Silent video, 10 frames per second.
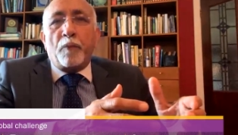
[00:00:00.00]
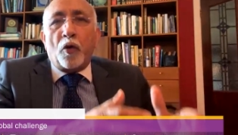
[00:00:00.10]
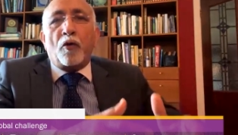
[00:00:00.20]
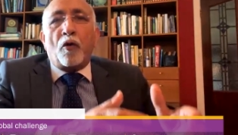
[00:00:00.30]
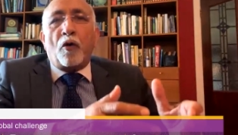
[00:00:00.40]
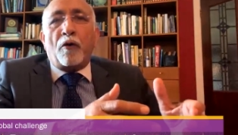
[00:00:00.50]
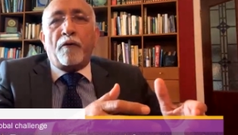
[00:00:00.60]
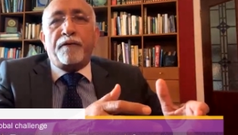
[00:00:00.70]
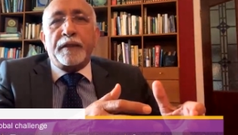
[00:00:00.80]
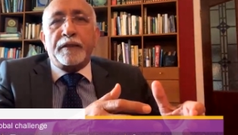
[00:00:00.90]
more
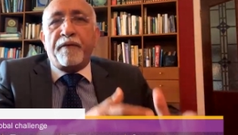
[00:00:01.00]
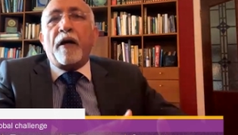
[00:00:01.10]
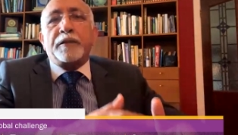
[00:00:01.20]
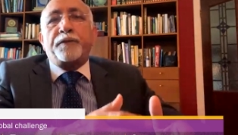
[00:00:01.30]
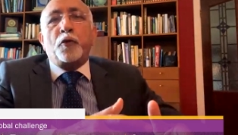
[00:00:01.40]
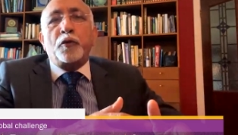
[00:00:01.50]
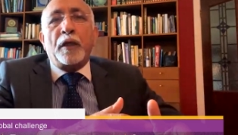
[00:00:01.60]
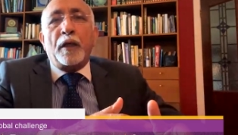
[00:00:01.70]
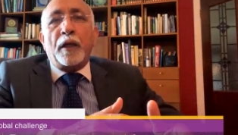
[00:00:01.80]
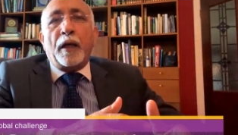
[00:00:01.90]
of this fast
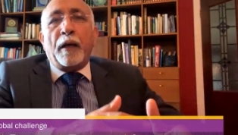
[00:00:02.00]
food